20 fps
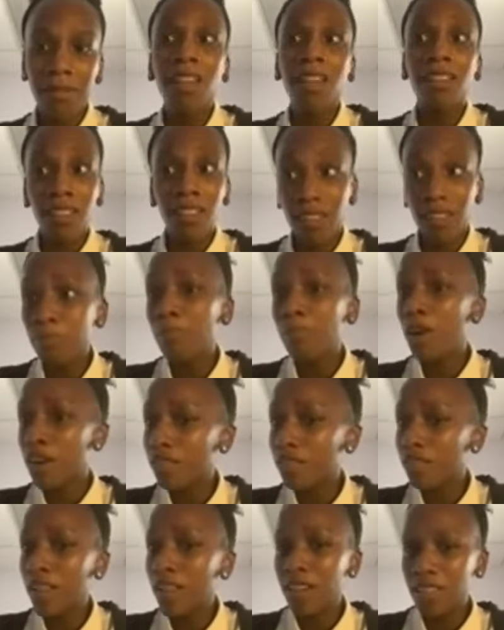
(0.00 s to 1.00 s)
I think part of
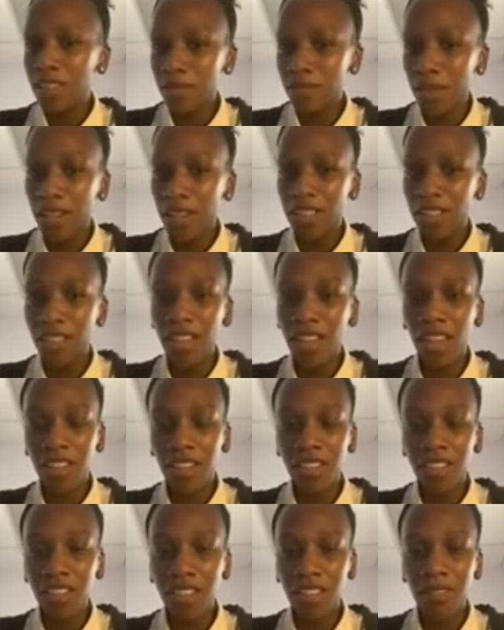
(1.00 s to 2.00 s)
that is my
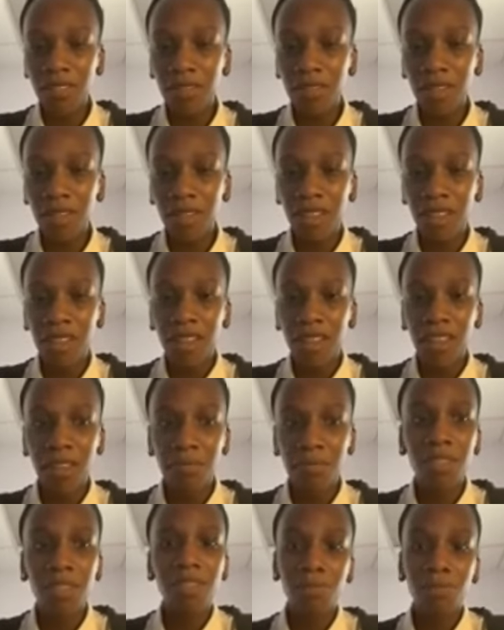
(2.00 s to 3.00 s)
education,
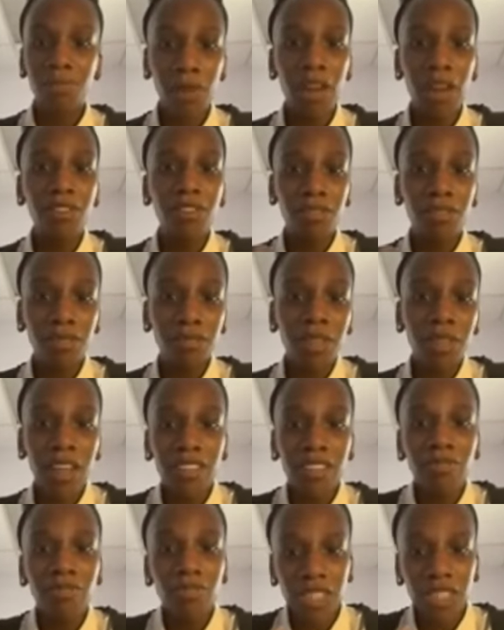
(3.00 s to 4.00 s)
because prep kind
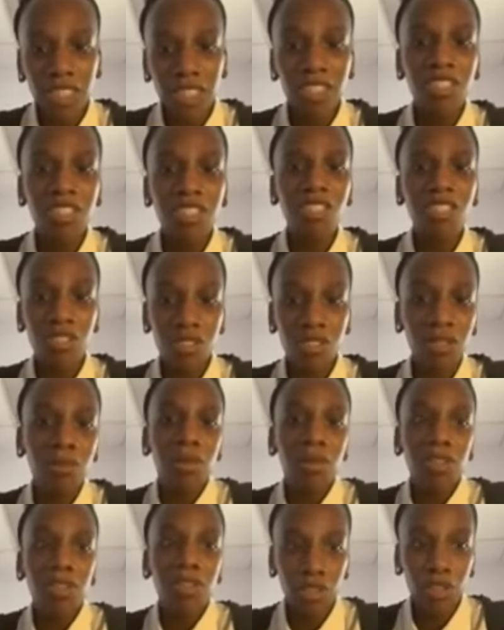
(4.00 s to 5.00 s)
of teaches you to
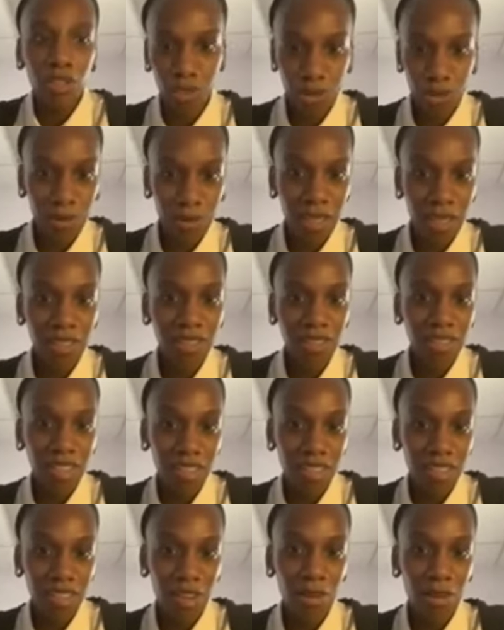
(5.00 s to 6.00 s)
be human
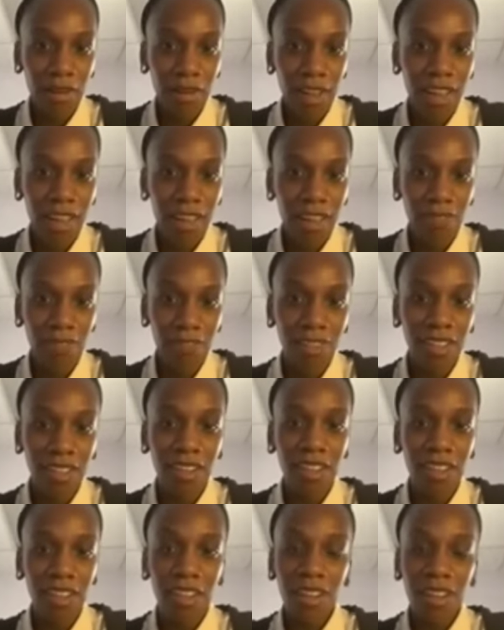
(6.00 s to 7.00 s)
in the craft
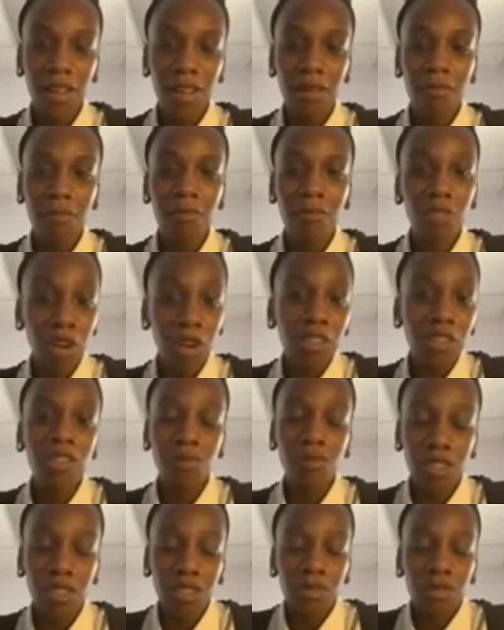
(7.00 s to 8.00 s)
first,
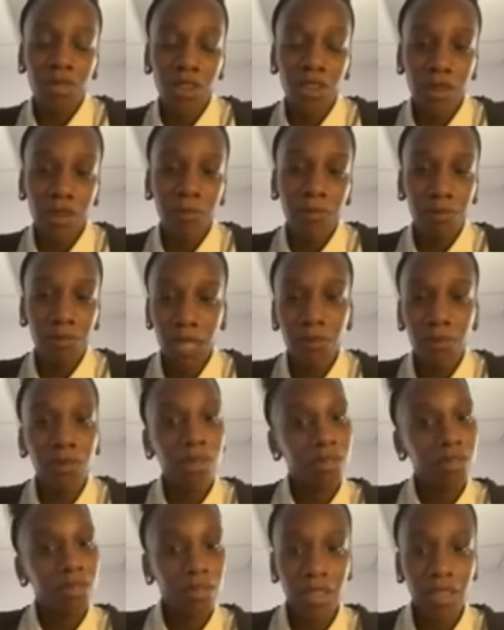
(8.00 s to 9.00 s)
because we are people
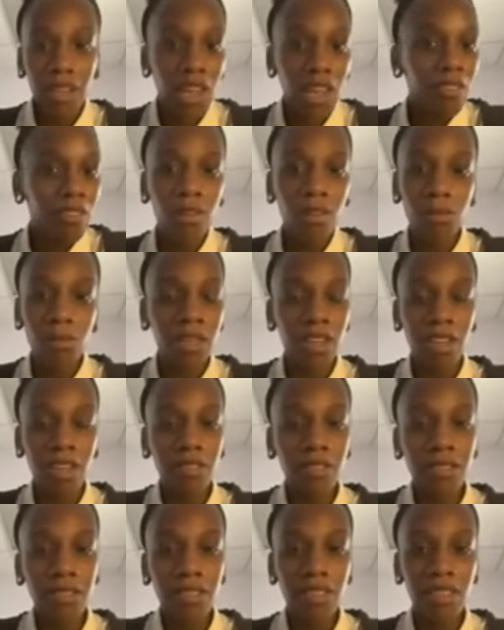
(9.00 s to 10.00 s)
like everyone
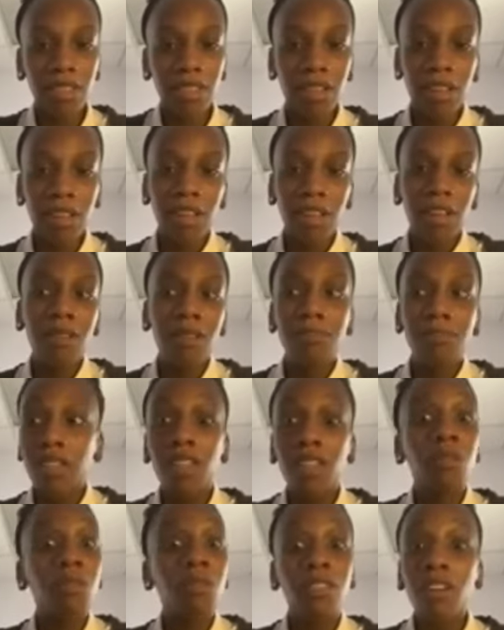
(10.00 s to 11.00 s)
else. I'm
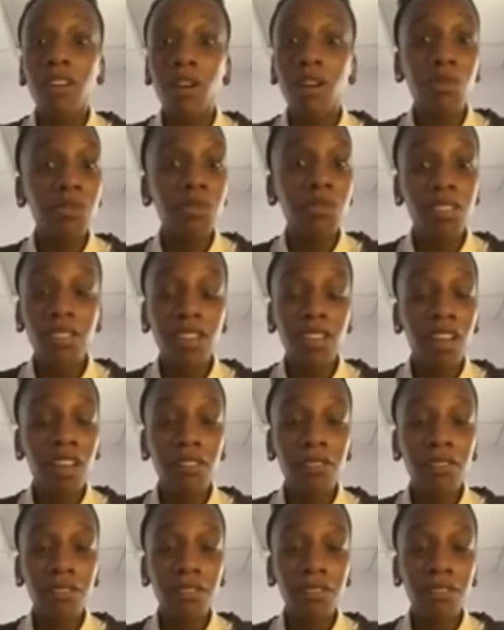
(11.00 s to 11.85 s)
dealing with our own stuff.